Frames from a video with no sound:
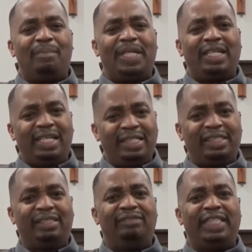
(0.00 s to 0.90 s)
because
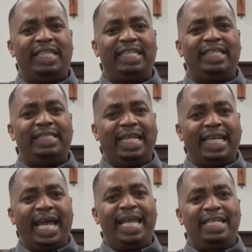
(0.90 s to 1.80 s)
of the, the
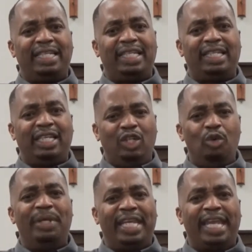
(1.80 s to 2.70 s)
light
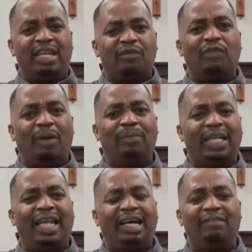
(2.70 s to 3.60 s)
illuminating from the
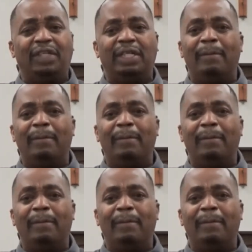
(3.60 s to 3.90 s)
lava.